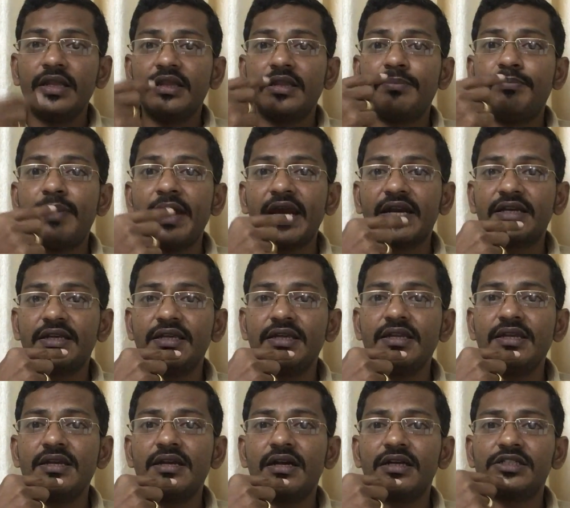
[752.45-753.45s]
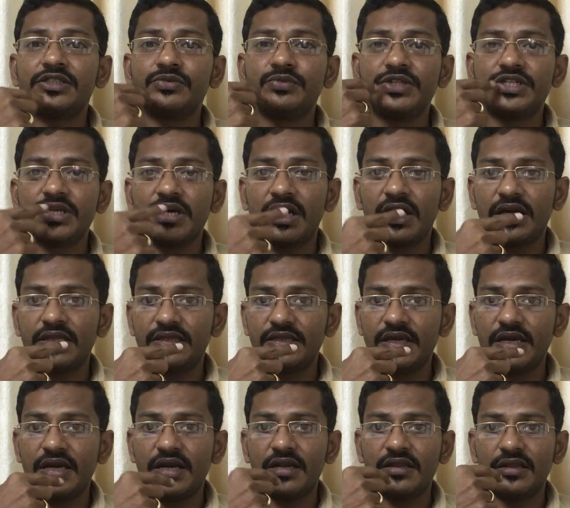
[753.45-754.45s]
The bacteria which are
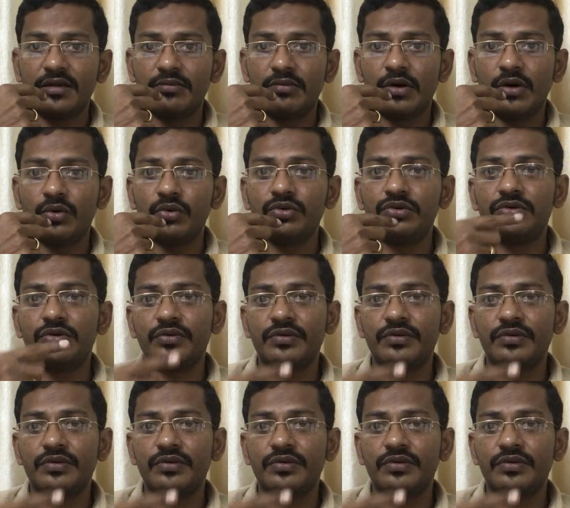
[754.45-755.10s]
there in the mouth